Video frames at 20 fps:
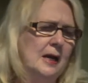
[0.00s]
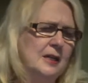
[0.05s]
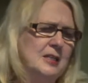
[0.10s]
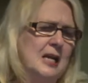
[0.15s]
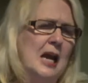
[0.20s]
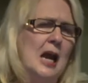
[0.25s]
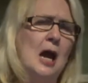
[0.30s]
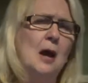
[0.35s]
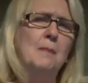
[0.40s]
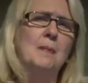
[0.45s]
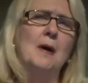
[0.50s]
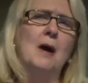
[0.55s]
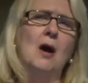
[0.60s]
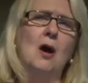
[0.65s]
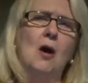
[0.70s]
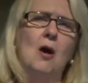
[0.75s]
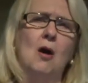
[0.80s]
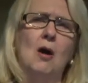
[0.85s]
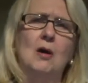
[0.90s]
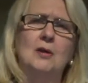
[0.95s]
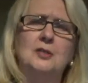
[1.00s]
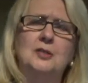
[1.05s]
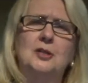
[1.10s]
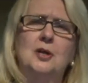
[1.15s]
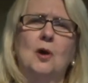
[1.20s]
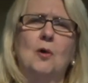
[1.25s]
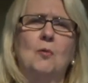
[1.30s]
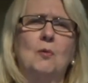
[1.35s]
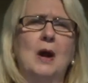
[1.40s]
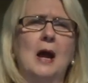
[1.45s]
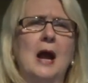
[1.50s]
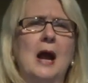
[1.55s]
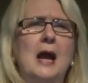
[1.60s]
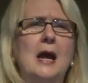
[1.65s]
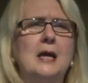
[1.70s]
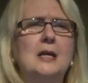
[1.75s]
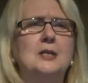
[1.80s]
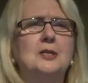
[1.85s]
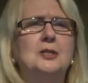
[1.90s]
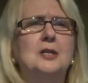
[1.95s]
Tampa also
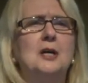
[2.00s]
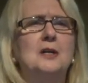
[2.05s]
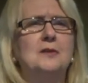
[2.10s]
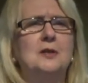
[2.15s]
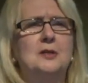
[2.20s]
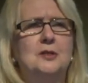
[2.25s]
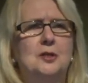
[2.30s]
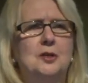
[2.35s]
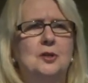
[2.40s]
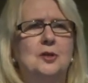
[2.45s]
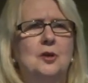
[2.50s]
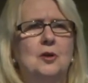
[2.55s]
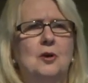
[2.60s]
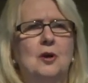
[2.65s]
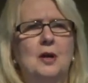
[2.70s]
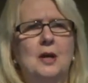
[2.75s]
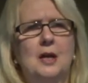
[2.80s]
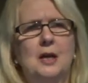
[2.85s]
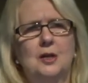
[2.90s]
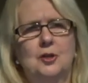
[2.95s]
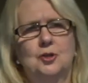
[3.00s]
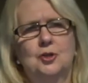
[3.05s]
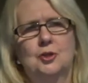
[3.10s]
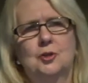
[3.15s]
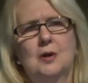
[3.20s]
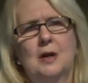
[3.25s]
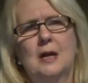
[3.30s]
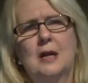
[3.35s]
raised the security issue.